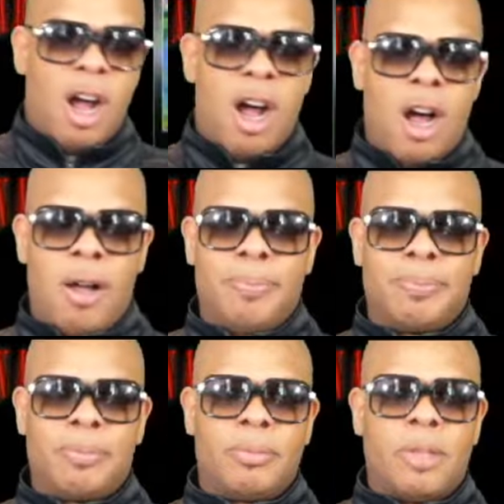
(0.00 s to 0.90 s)

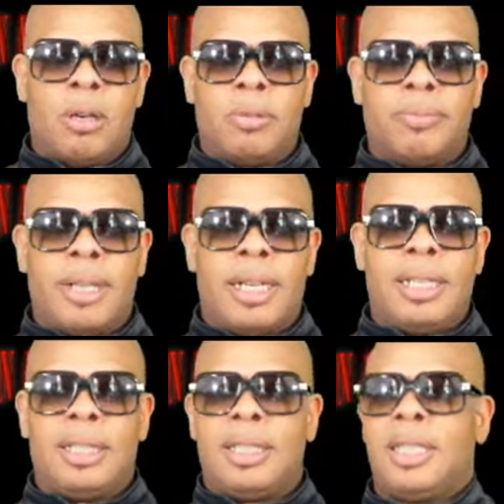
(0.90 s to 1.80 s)
Um, no, I
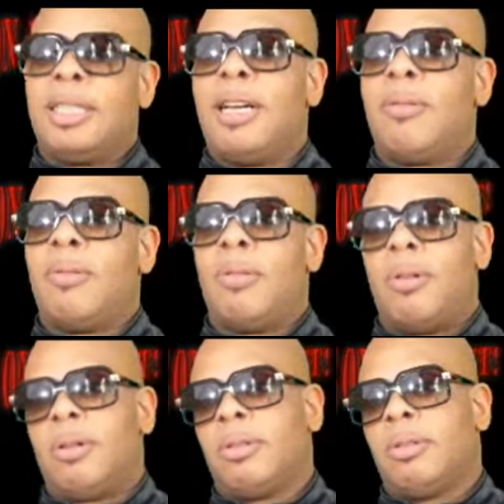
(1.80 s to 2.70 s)
said that wrong.